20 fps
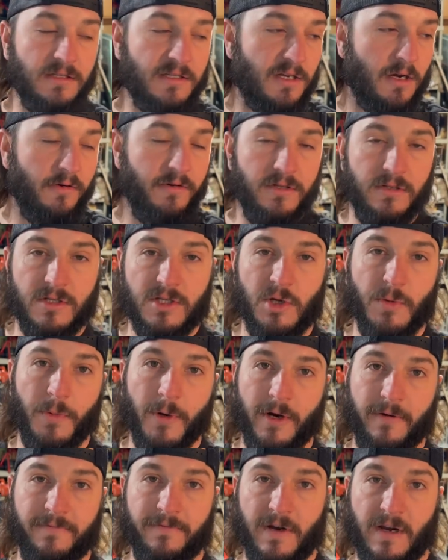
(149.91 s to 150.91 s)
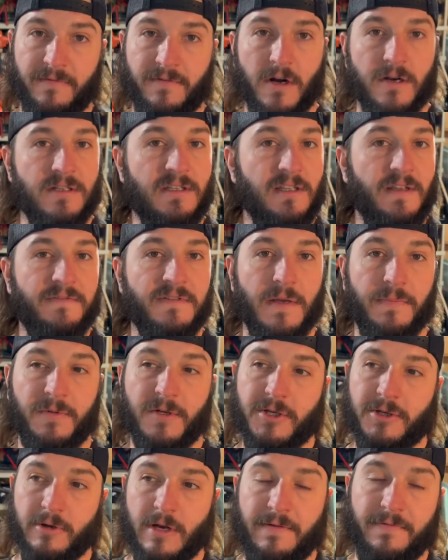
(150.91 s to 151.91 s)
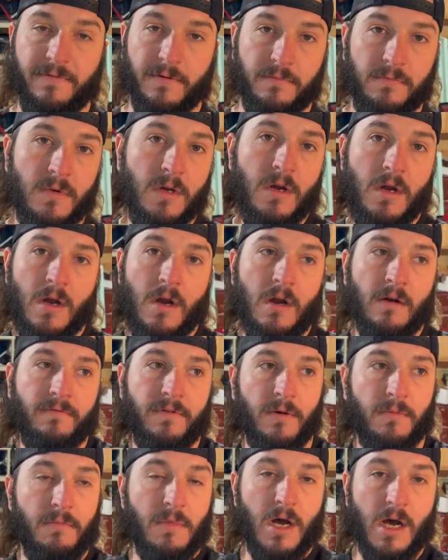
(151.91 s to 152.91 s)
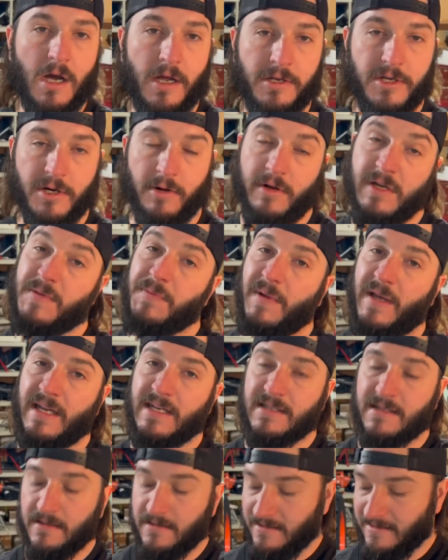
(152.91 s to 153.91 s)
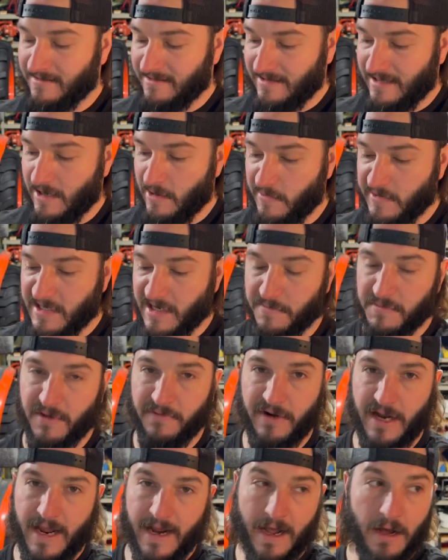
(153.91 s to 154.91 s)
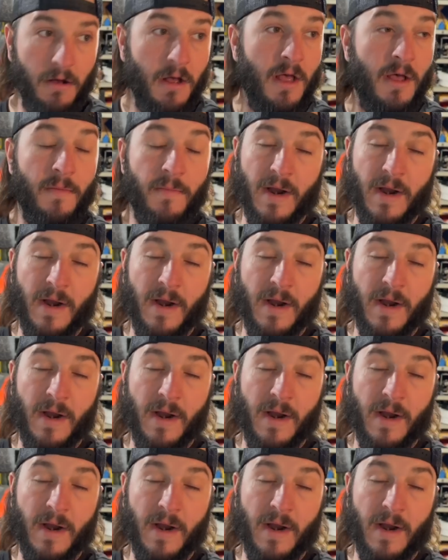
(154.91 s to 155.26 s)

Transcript: So super good friend of ours, lives up the street from, from uh, Joey's place, and he always comes over to hang out.